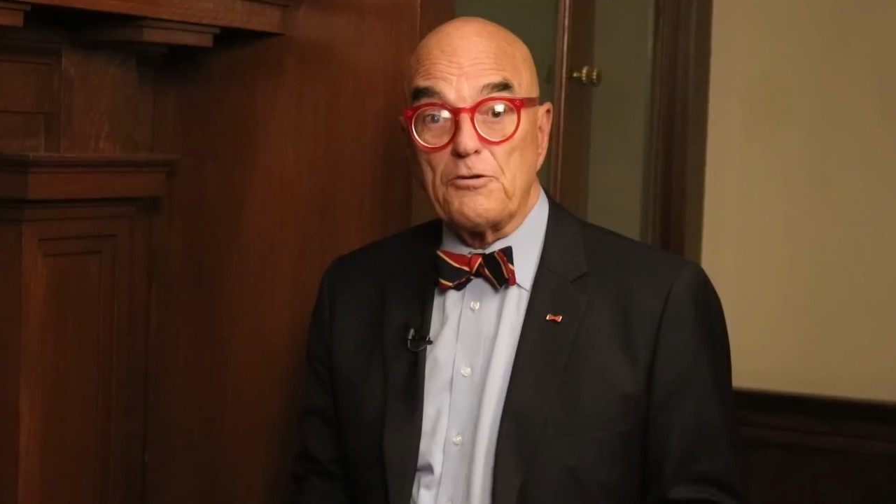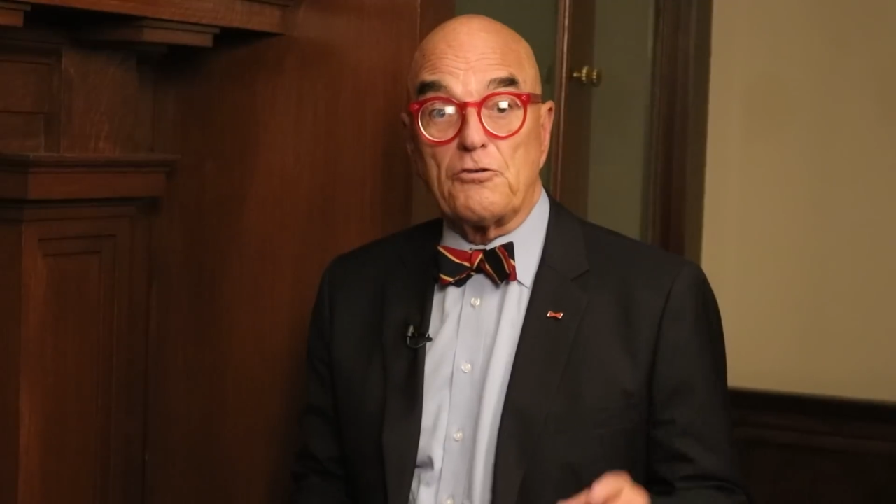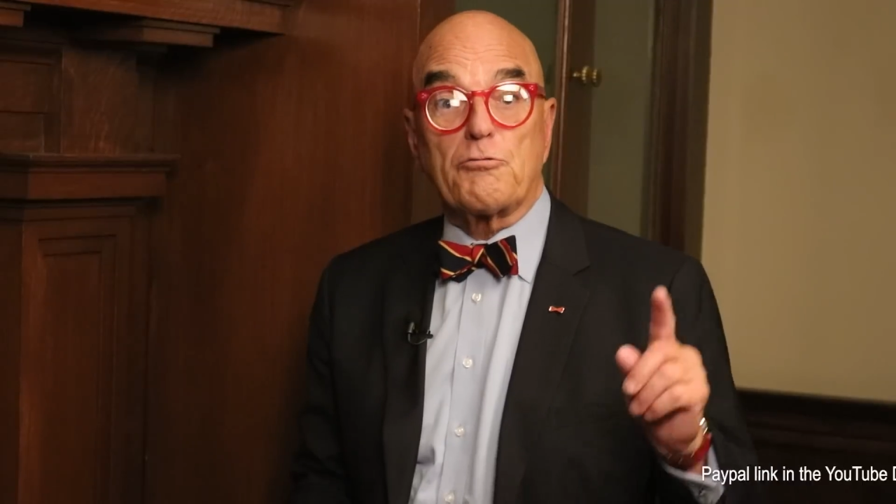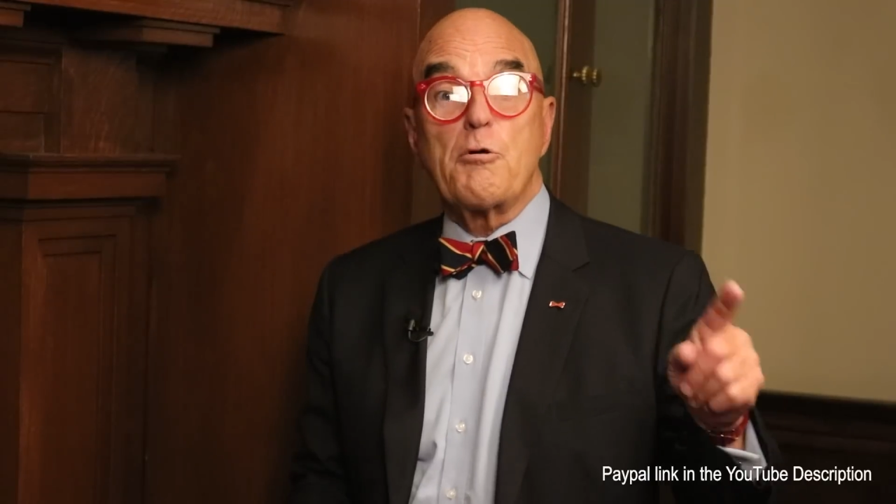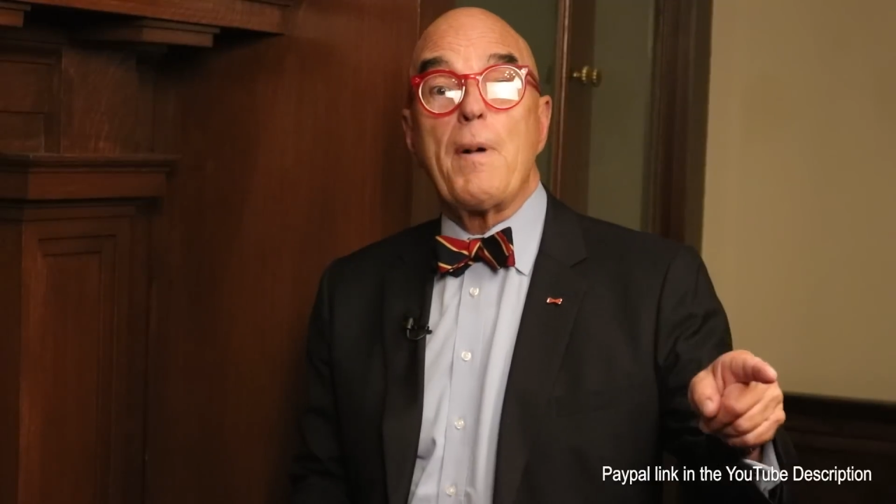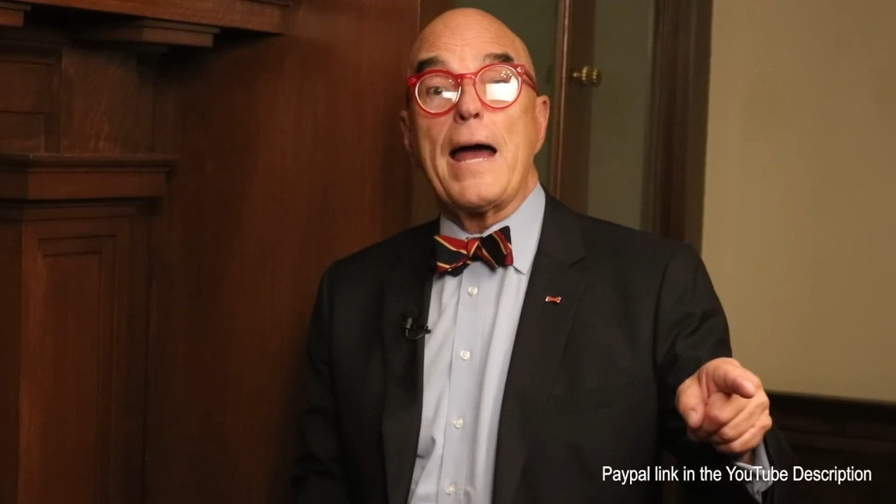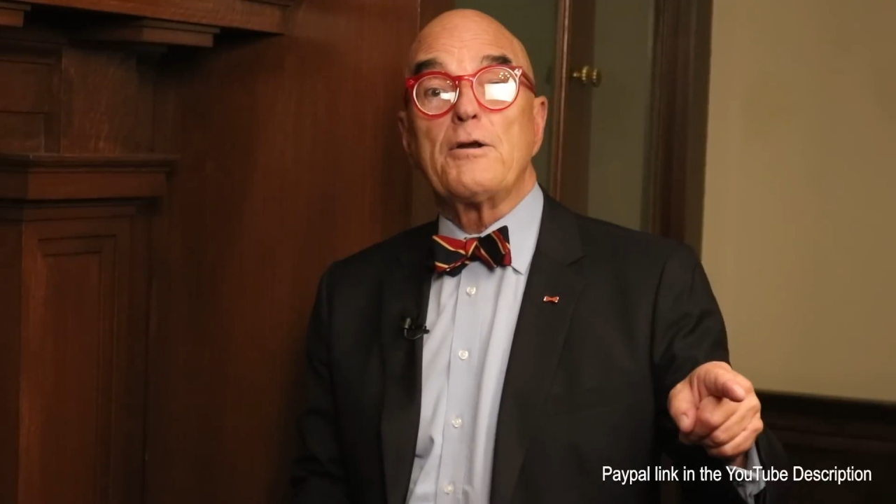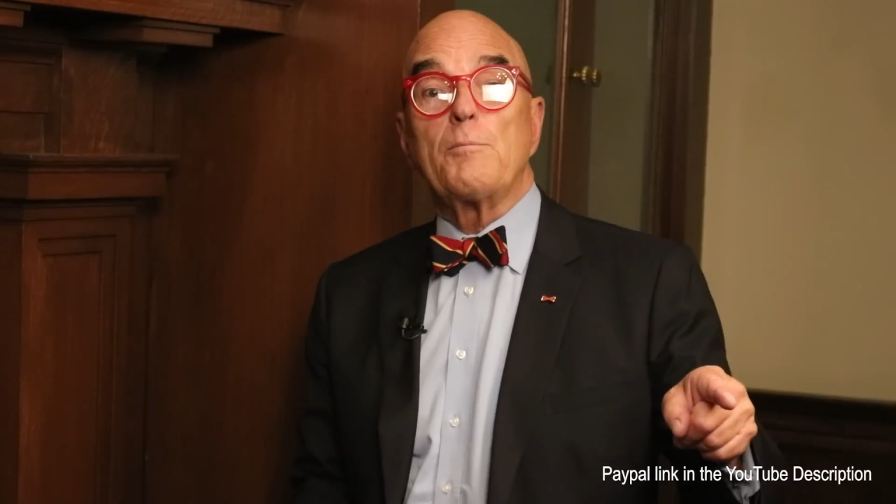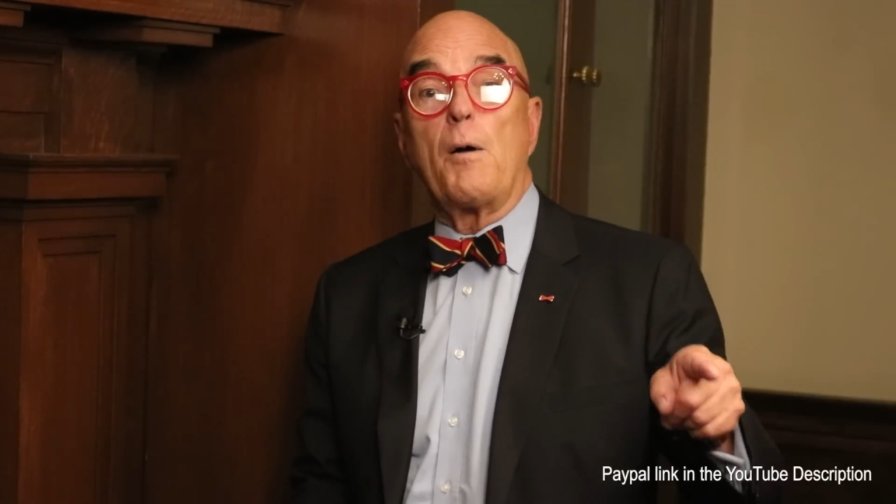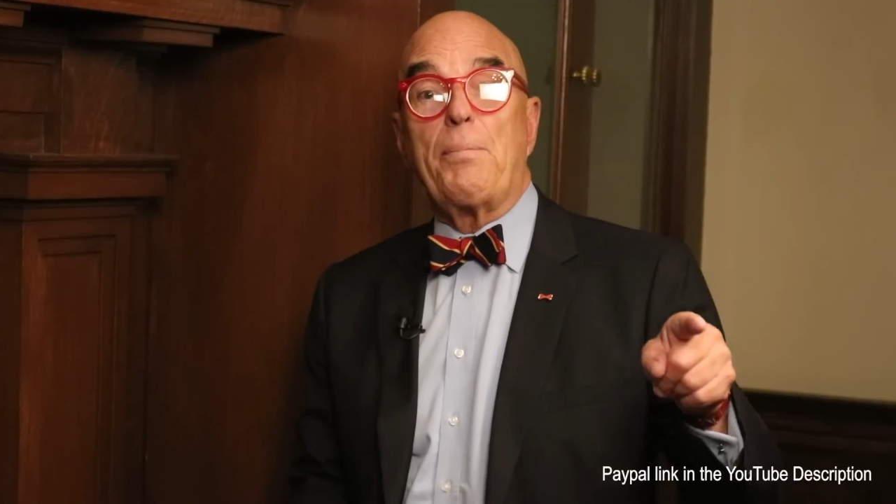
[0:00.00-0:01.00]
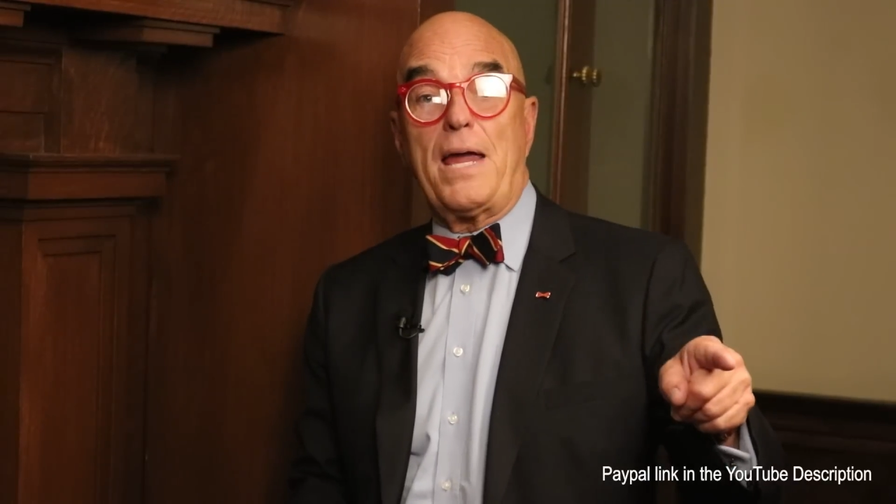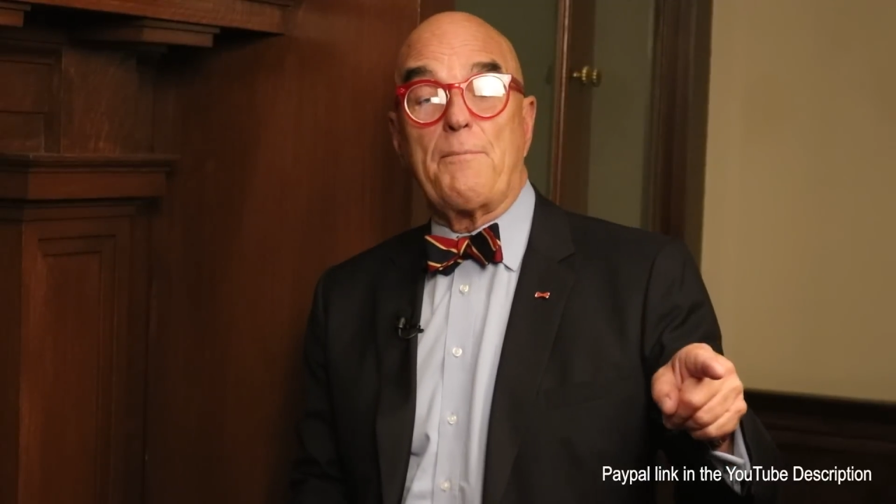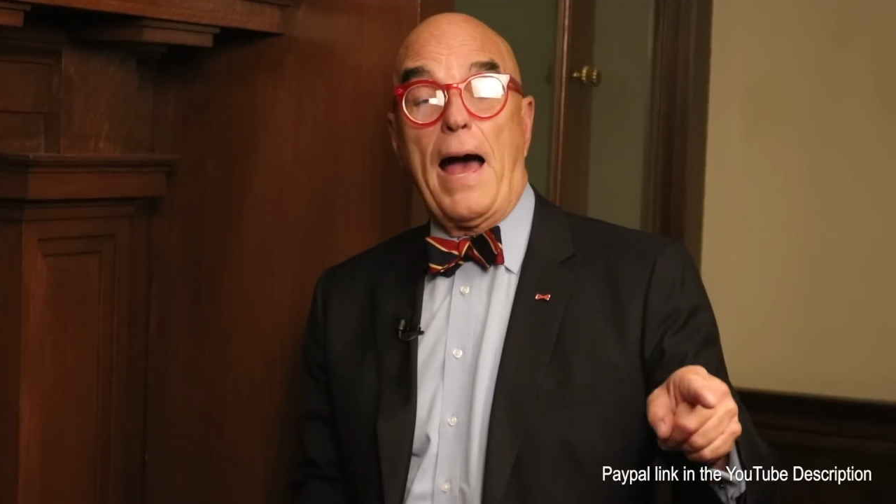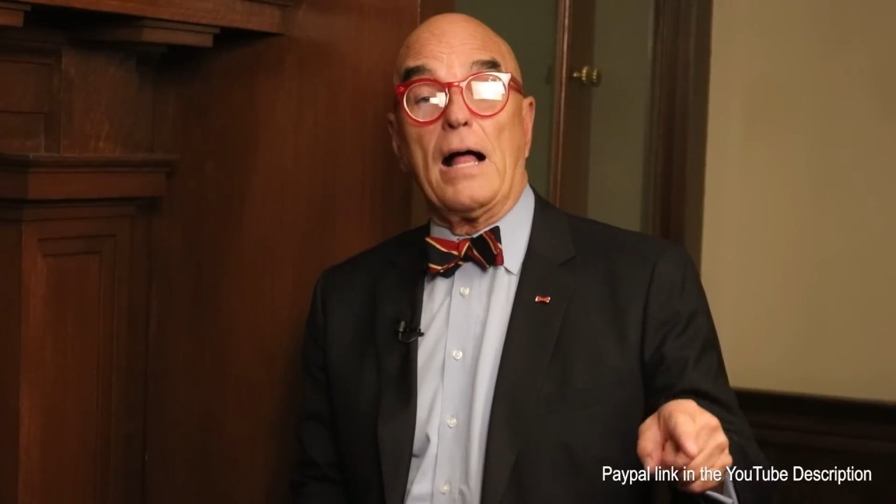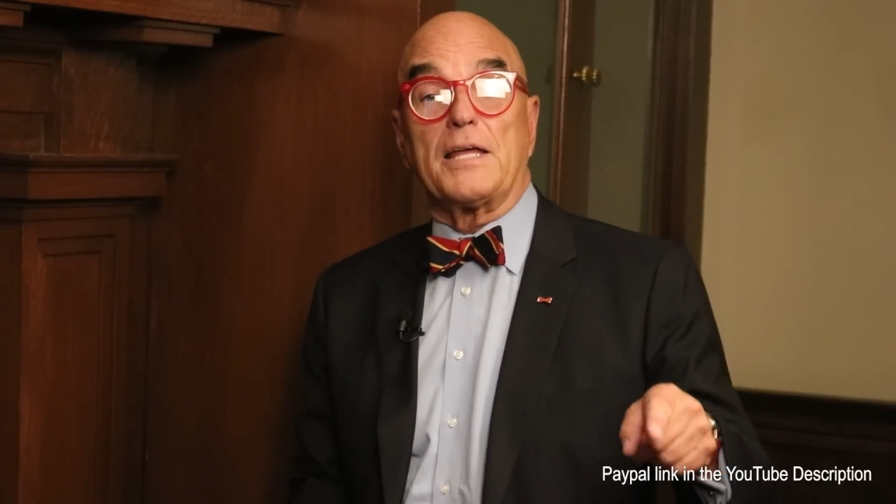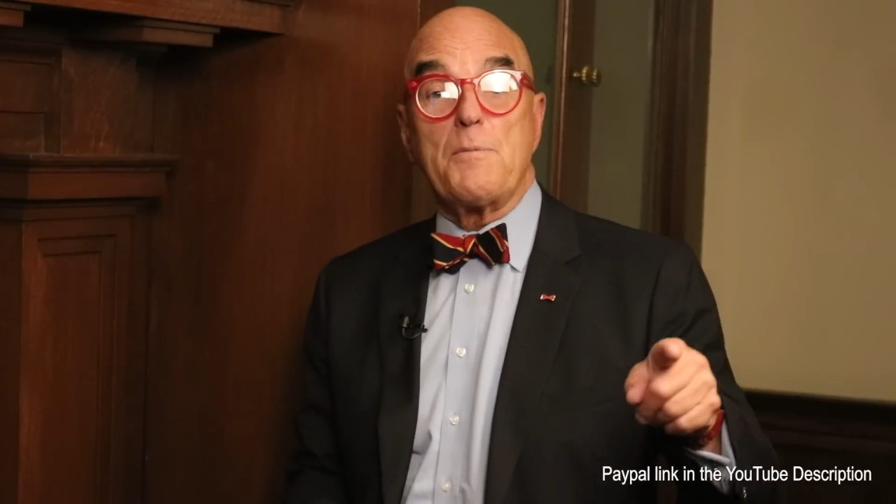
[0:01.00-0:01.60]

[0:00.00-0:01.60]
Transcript: Just a reminder about PayPal.